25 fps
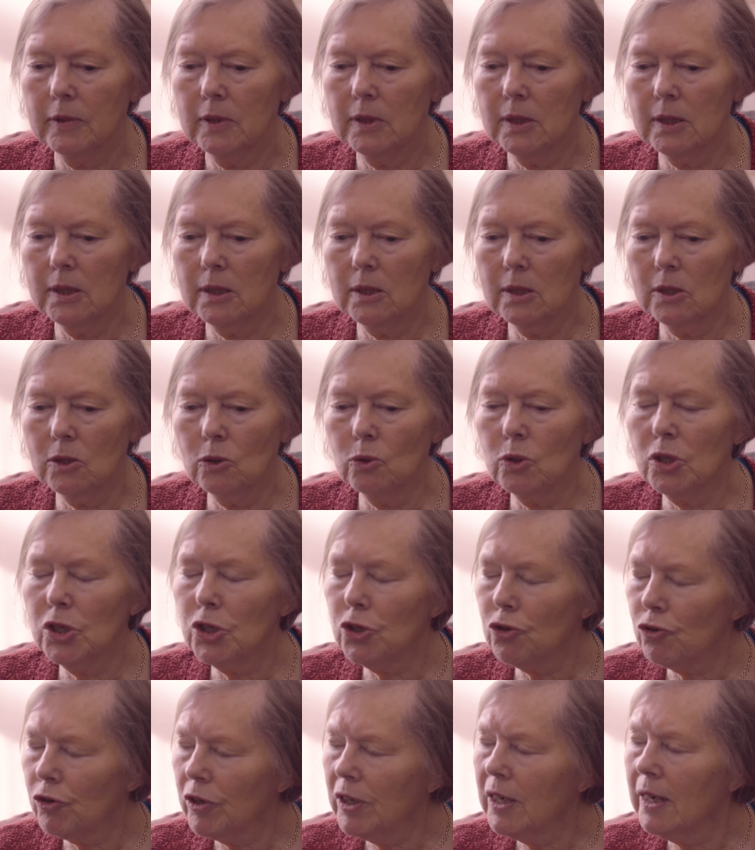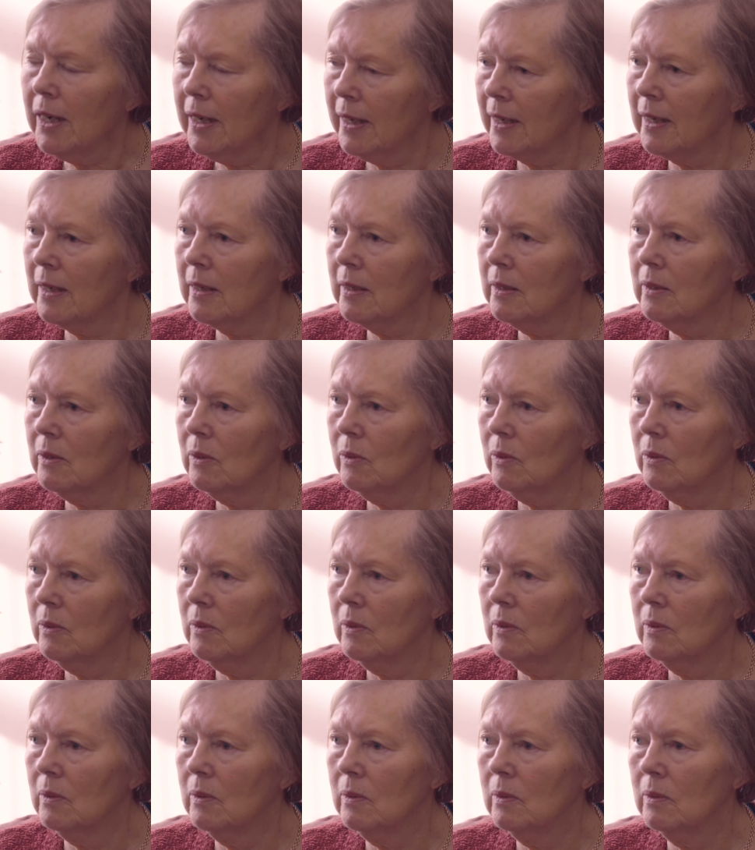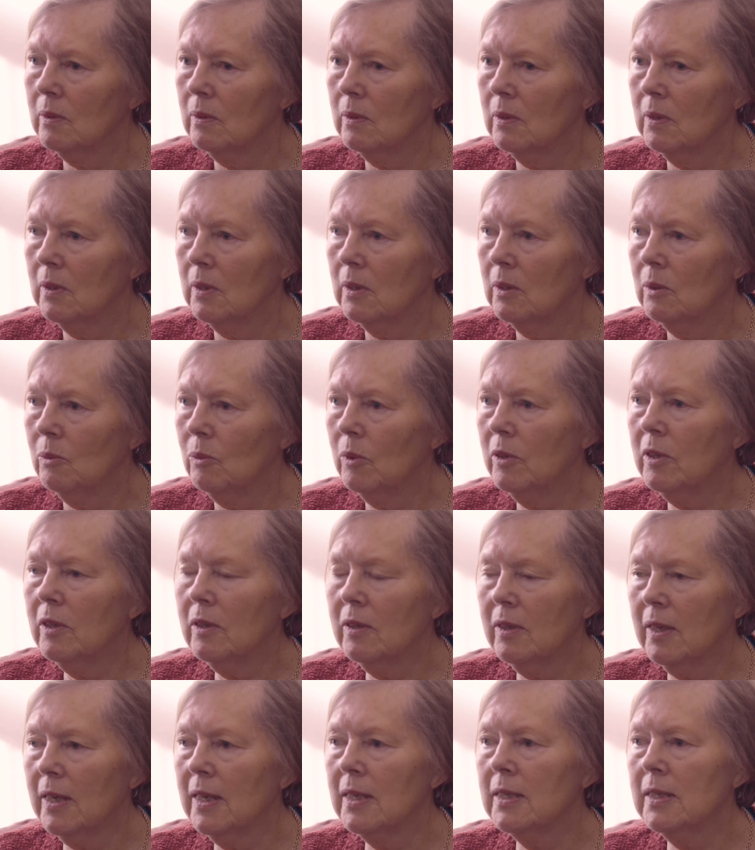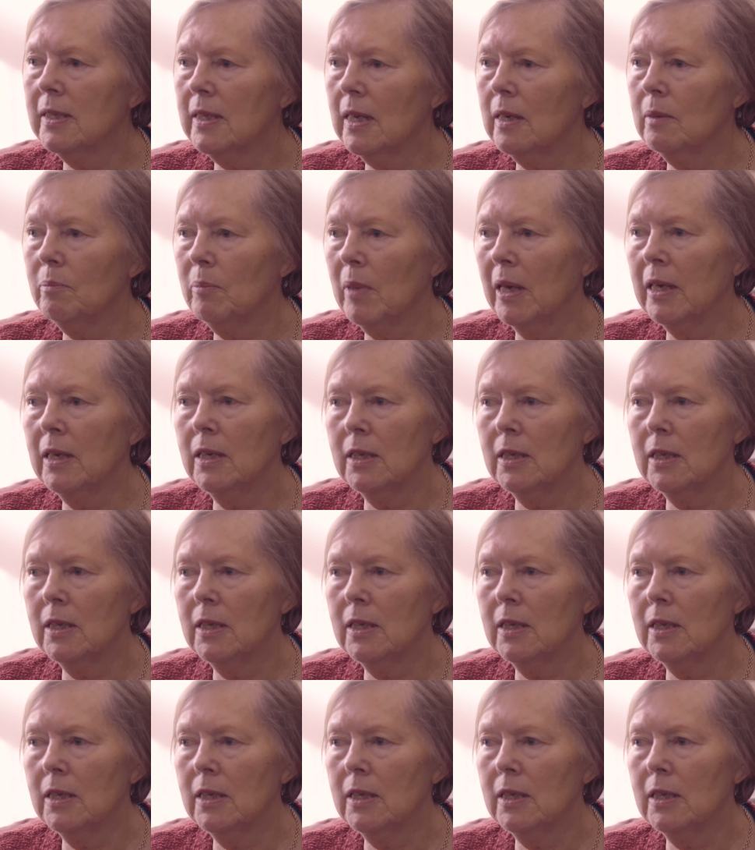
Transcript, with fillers: struggling with the things that my